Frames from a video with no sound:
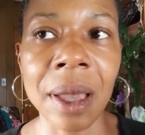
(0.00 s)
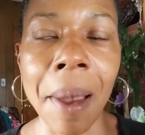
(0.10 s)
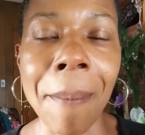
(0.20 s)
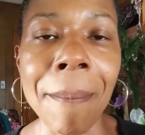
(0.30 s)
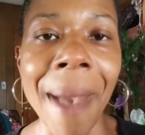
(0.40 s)

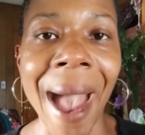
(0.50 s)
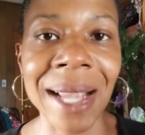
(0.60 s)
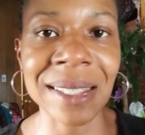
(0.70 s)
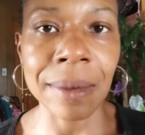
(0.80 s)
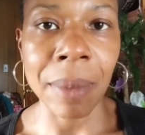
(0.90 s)

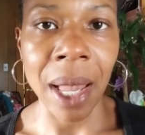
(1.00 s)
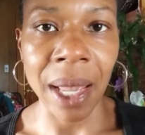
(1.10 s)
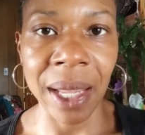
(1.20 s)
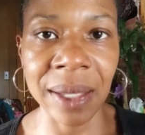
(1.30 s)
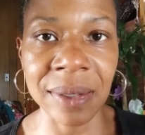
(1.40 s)

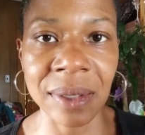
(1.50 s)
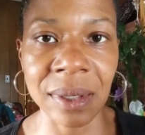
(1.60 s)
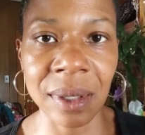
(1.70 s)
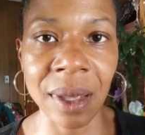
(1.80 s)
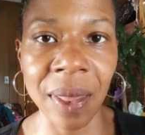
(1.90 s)

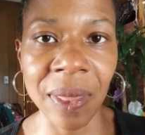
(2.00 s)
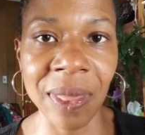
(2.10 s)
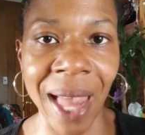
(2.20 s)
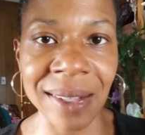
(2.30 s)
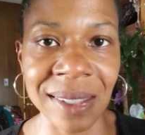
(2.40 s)
maximize
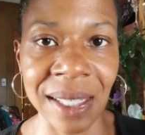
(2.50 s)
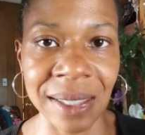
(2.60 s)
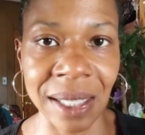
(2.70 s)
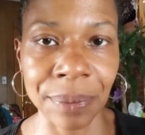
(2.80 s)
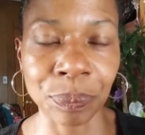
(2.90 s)
that
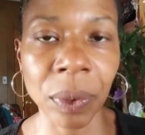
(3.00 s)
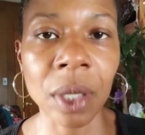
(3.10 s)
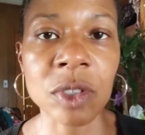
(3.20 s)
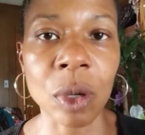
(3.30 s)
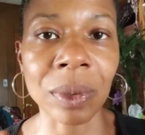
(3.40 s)
season.
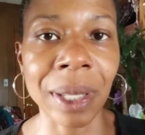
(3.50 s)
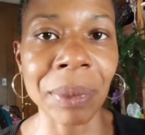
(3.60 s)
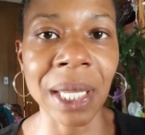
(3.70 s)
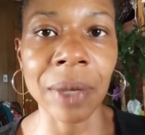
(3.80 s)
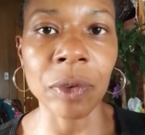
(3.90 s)
So let
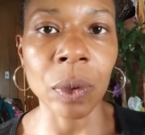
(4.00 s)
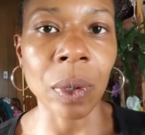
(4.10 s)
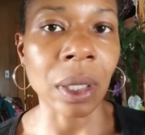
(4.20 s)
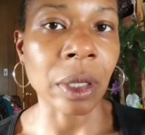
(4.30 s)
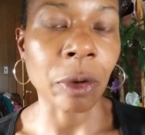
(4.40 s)
me give you
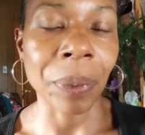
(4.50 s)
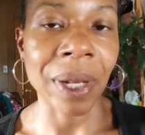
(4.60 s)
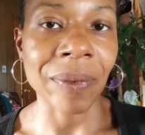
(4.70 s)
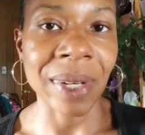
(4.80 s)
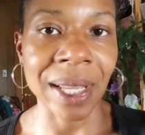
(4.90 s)
a little bit
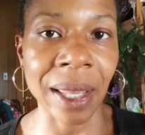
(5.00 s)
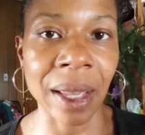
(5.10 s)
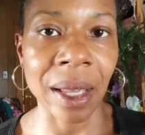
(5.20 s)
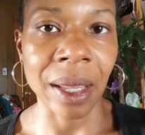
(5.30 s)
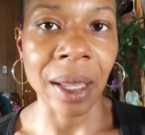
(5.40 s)
of an
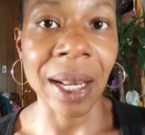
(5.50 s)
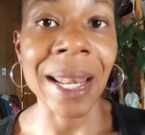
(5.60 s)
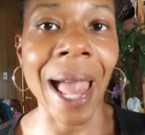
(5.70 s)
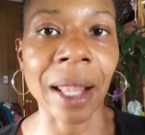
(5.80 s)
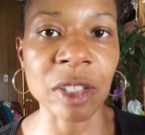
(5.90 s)

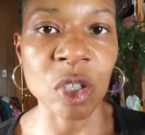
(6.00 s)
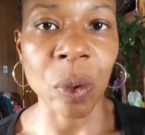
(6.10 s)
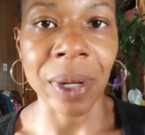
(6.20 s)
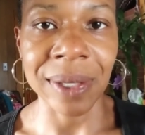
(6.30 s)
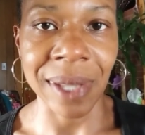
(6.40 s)
analogy
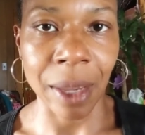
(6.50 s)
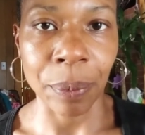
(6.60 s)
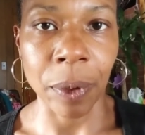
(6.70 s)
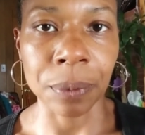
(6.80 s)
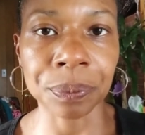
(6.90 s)
or an
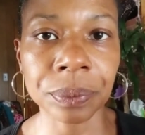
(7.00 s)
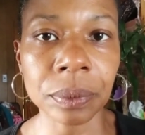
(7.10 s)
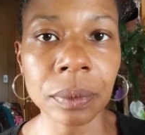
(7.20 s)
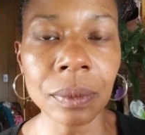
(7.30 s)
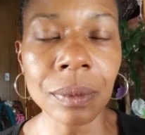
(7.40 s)
example
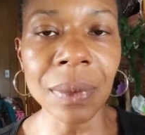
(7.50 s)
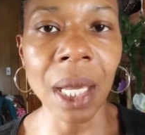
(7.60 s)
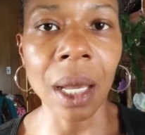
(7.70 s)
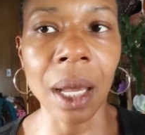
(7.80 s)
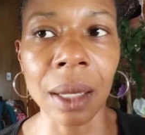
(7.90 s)

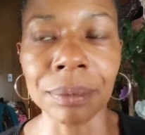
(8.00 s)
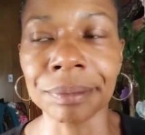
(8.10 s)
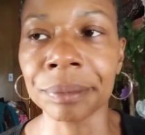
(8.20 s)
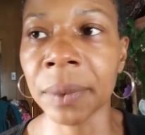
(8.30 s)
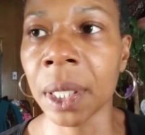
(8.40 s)

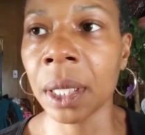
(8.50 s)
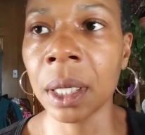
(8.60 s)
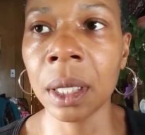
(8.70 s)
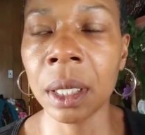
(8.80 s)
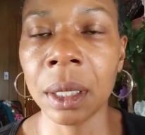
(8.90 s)

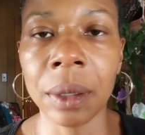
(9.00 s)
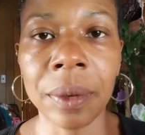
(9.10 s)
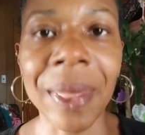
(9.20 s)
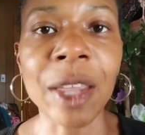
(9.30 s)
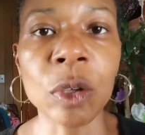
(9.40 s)

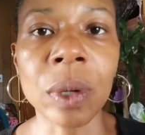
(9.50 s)
that you